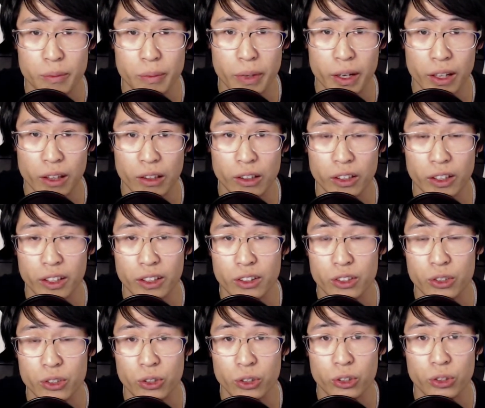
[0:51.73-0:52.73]
by logging
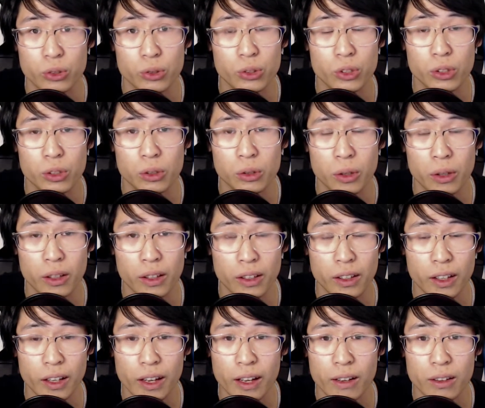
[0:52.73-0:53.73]
to Google
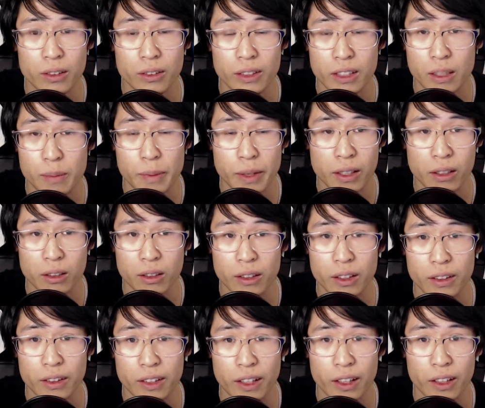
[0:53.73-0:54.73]
account, email,
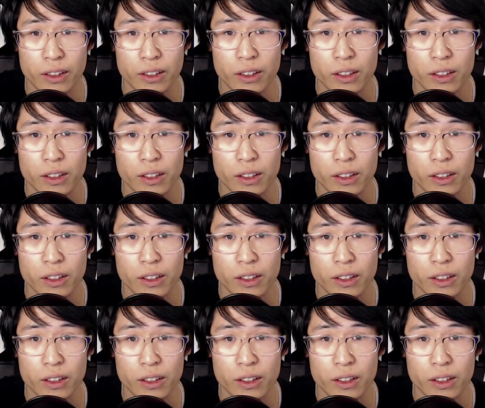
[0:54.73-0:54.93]
and then